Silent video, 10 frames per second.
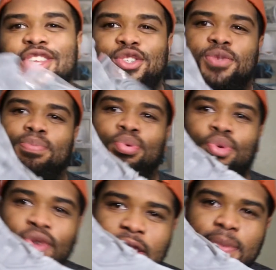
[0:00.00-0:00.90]
are those
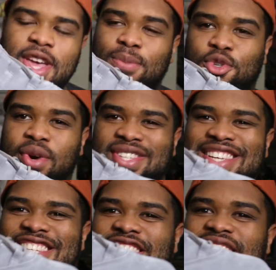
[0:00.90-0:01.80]
premium joints.
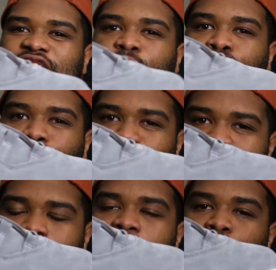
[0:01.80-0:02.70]
This is
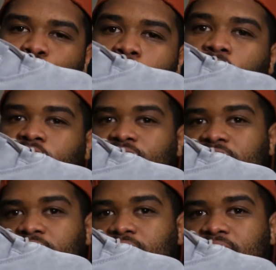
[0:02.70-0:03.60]
premium quality
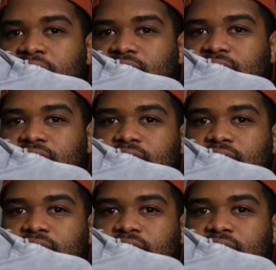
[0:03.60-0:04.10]
right here, guys.